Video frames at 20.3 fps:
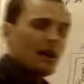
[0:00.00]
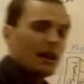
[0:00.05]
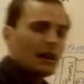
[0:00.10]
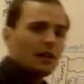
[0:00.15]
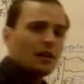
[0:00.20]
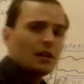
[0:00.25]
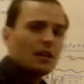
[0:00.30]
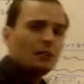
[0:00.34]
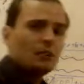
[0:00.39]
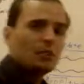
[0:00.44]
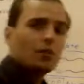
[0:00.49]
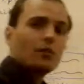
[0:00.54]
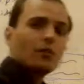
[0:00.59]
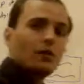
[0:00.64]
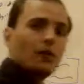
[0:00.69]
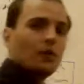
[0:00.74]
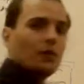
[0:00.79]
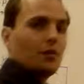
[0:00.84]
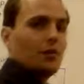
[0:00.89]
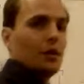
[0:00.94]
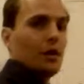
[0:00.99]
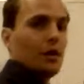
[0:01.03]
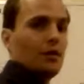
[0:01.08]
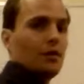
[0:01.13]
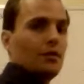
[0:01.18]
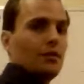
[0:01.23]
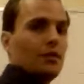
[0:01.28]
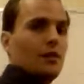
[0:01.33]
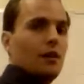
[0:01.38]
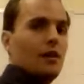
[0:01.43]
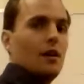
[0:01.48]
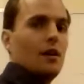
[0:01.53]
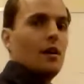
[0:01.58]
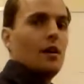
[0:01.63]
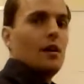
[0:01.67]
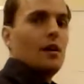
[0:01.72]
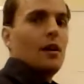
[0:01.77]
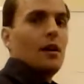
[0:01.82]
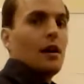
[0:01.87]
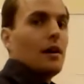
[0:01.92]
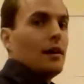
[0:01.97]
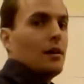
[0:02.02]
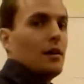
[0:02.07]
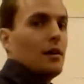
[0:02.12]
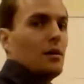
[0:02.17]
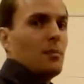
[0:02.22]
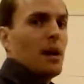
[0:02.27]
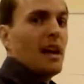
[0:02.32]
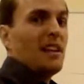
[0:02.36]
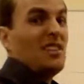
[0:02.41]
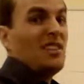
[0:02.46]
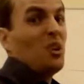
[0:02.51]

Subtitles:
and a number of other things. I